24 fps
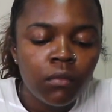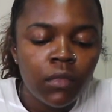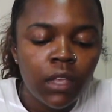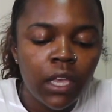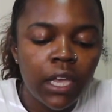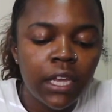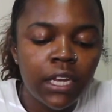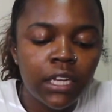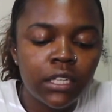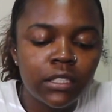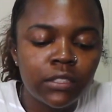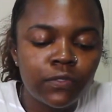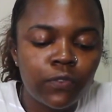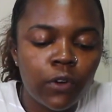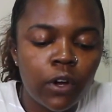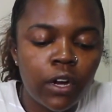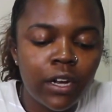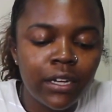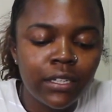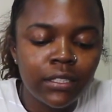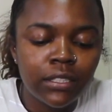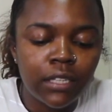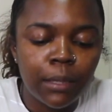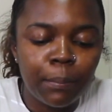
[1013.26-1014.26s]
And as
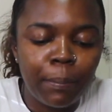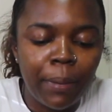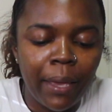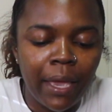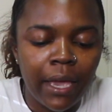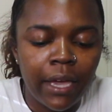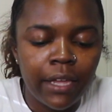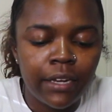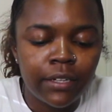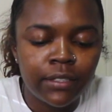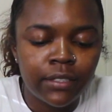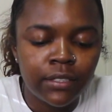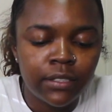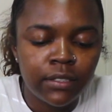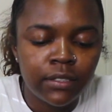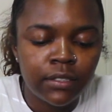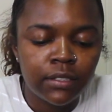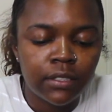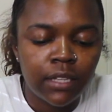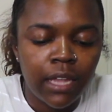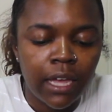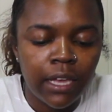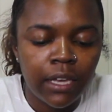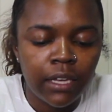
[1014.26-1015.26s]
far as the
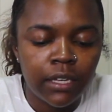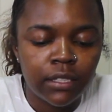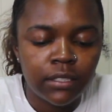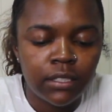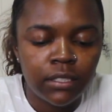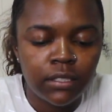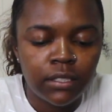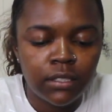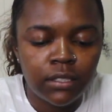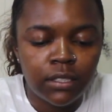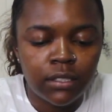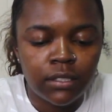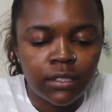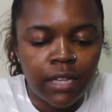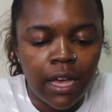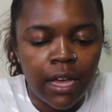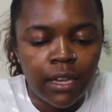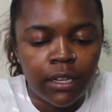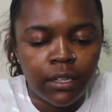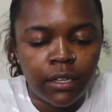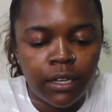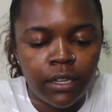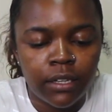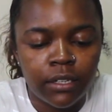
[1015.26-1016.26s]
patterns, like, cause this is a
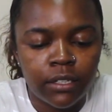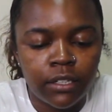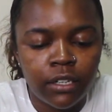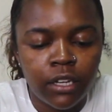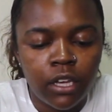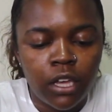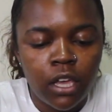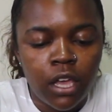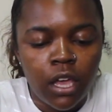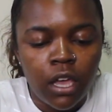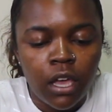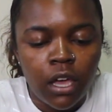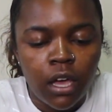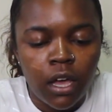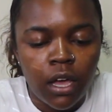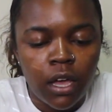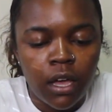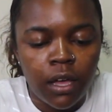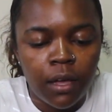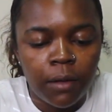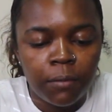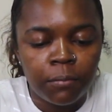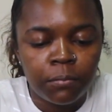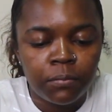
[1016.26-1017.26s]
solid color,
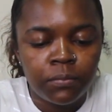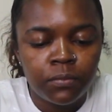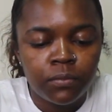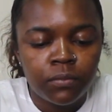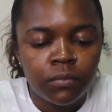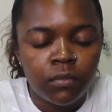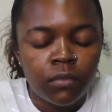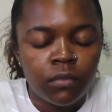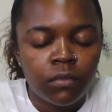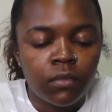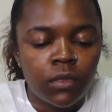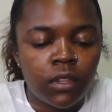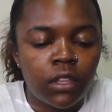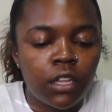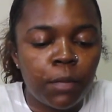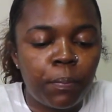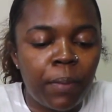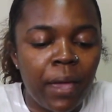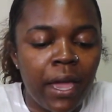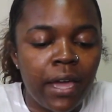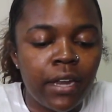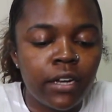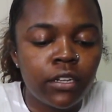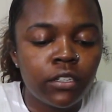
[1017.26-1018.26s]
the
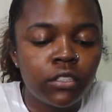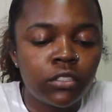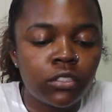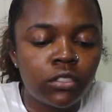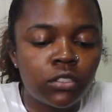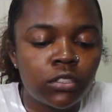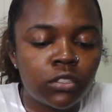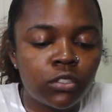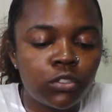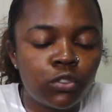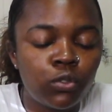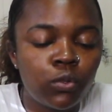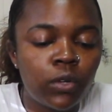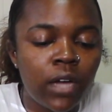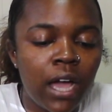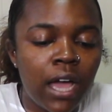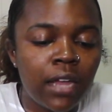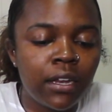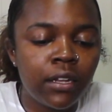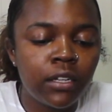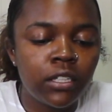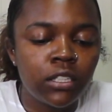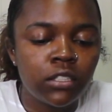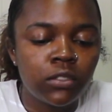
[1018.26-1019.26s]
patterns, you
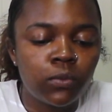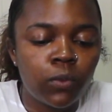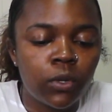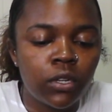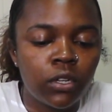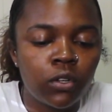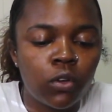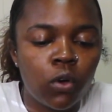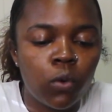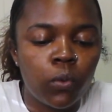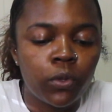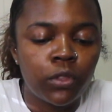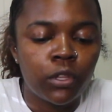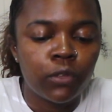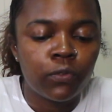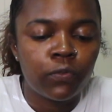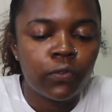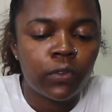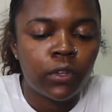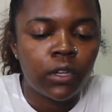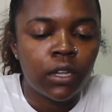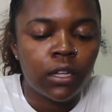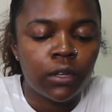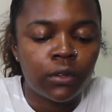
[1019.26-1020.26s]
kind of just want to go with the
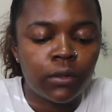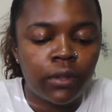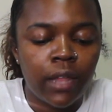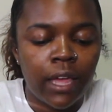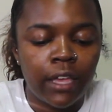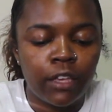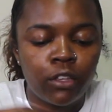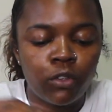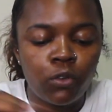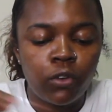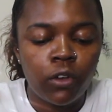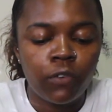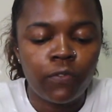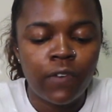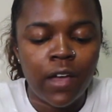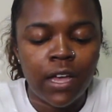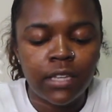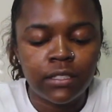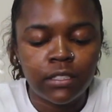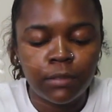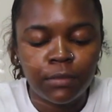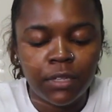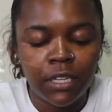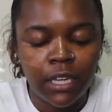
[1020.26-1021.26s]
flow. Like, you could
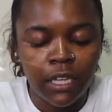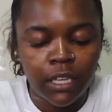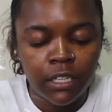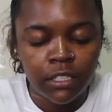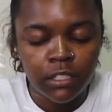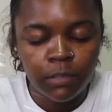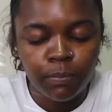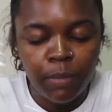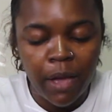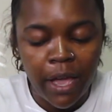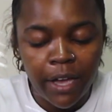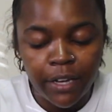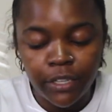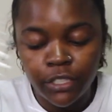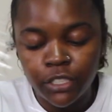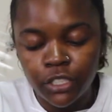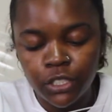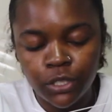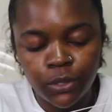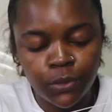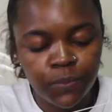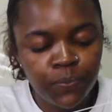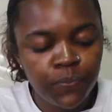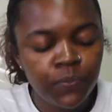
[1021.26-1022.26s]
find something that inspires
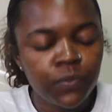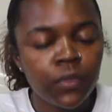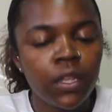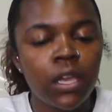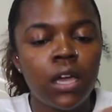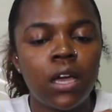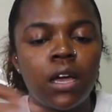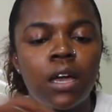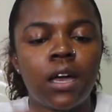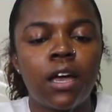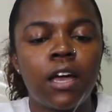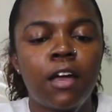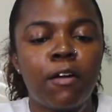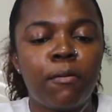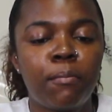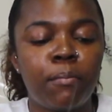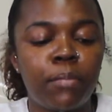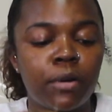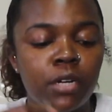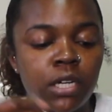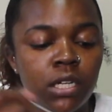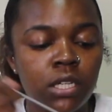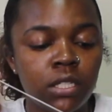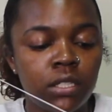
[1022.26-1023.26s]
you.
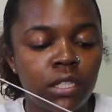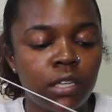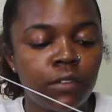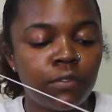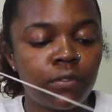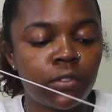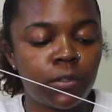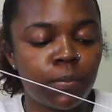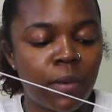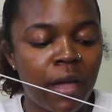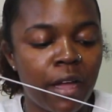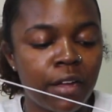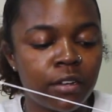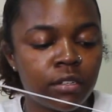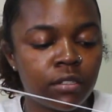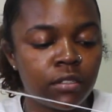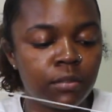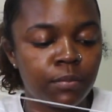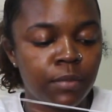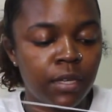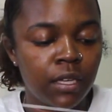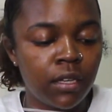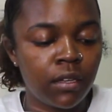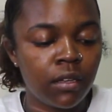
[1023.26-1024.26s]
Birds
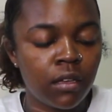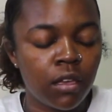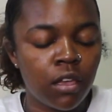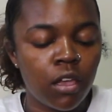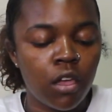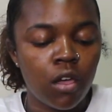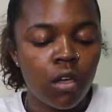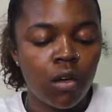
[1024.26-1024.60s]
inspires me.